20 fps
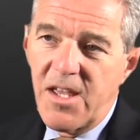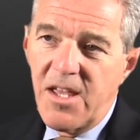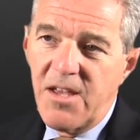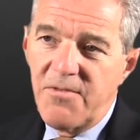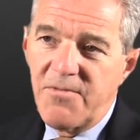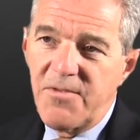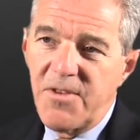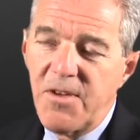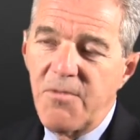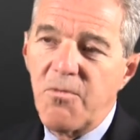
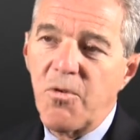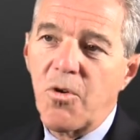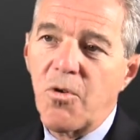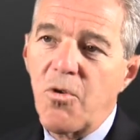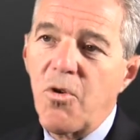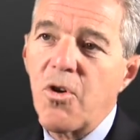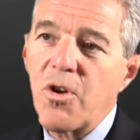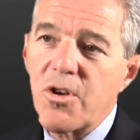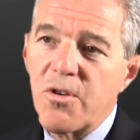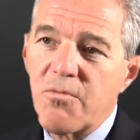If we're
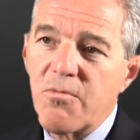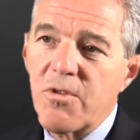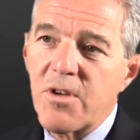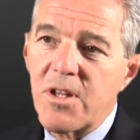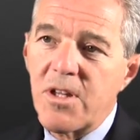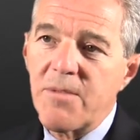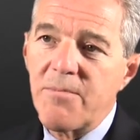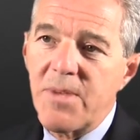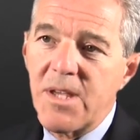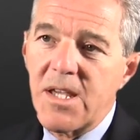going to
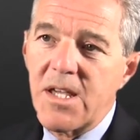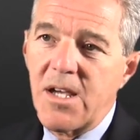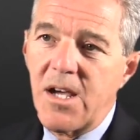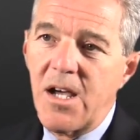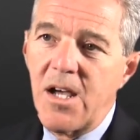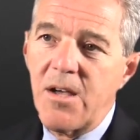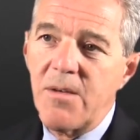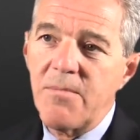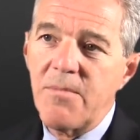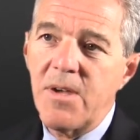really
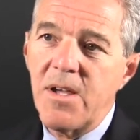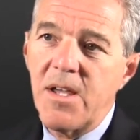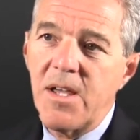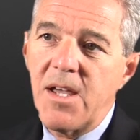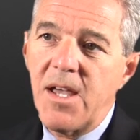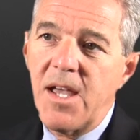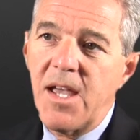become